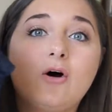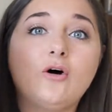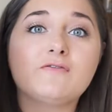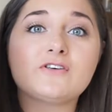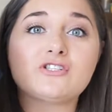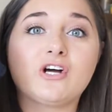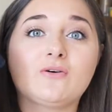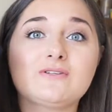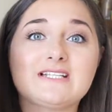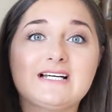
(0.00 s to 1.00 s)

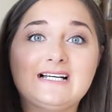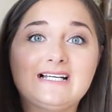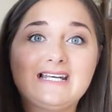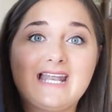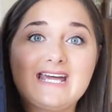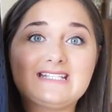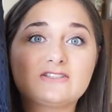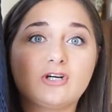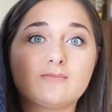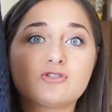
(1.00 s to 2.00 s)
off-the-shoulder lace
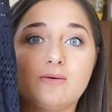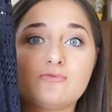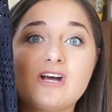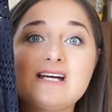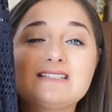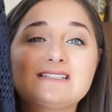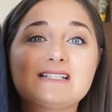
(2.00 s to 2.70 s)
Topshop dress.